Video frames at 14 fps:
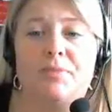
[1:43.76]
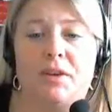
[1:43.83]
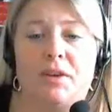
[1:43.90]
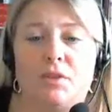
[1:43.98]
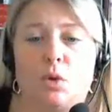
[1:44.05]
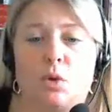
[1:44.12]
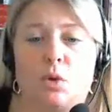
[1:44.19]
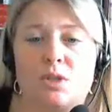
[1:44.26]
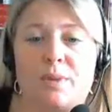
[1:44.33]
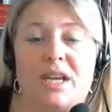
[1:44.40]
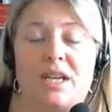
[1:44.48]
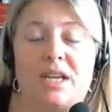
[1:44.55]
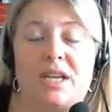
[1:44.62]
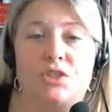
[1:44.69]
of the course
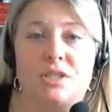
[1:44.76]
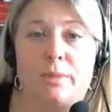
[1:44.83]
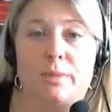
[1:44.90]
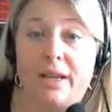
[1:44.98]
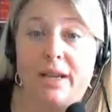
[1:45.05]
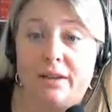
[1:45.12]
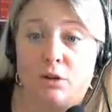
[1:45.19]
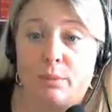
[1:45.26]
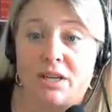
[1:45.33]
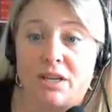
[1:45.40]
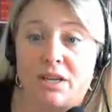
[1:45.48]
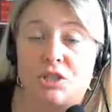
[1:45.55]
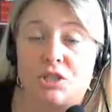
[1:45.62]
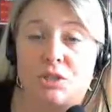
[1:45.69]
page is my
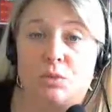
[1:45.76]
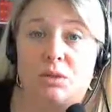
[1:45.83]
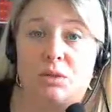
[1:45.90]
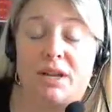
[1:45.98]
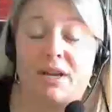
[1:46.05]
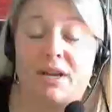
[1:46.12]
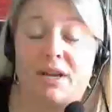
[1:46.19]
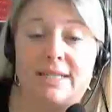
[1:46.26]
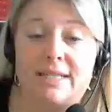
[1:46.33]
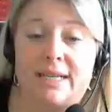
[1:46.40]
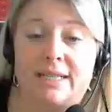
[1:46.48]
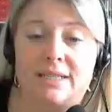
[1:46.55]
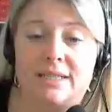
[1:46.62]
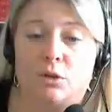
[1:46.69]
information with my
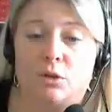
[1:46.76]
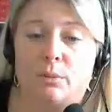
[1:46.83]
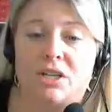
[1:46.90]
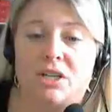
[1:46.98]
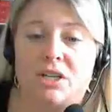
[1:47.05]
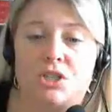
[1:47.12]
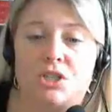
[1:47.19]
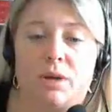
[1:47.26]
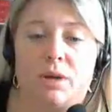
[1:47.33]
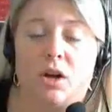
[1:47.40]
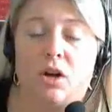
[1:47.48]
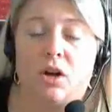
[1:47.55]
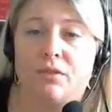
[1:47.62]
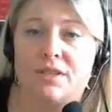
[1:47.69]
contact information, my
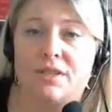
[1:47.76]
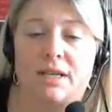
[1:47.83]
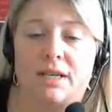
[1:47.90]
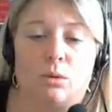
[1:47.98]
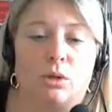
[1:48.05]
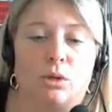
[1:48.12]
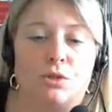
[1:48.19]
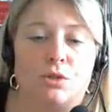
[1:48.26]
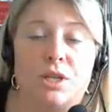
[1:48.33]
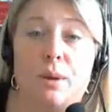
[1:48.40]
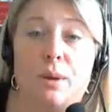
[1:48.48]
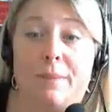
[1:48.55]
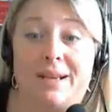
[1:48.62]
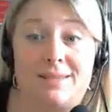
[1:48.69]
office hours,
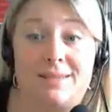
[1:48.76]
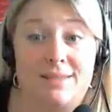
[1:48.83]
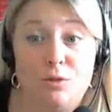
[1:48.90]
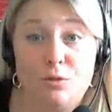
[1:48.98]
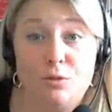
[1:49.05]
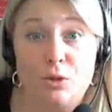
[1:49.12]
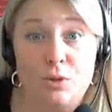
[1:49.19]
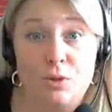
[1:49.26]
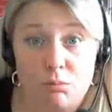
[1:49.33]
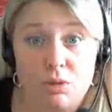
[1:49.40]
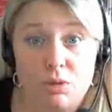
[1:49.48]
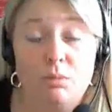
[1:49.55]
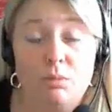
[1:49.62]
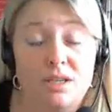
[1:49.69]
my cell phone
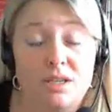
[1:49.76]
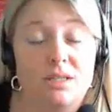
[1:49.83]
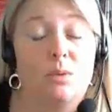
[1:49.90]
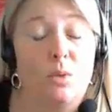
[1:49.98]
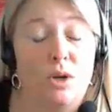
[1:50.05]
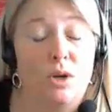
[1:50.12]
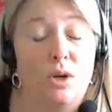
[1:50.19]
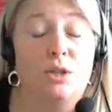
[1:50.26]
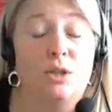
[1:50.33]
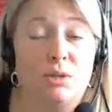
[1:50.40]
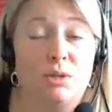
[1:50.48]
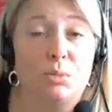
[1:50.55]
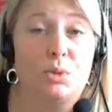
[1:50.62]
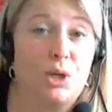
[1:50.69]
number, because I want you to
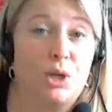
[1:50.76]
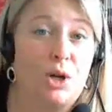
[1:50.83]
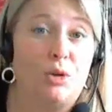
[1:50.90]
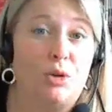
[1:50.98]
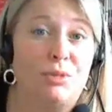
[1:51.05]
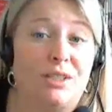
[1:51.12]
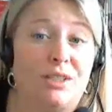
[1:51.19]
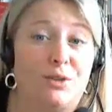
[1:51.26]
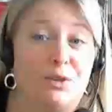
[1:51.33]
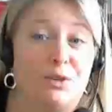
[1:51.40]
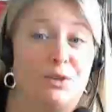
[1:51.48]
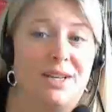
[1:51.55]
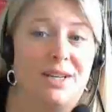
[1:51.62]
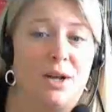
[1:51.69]
be able to call me if you
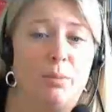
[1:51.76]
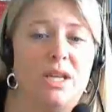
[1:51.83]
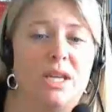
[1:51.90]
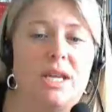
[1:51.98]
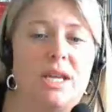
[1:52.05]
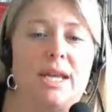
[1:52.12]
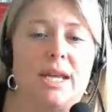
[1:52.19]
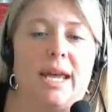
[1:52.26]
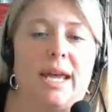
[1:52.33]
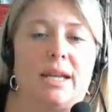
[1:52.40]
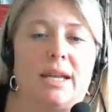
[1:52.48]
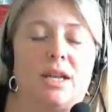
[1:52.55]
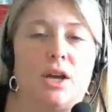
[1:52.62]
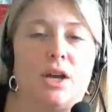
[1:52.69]
need help.
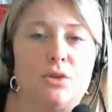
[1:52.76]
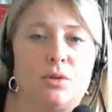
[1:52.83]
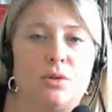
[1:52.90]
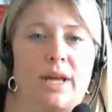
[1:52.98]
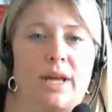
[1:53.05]
And under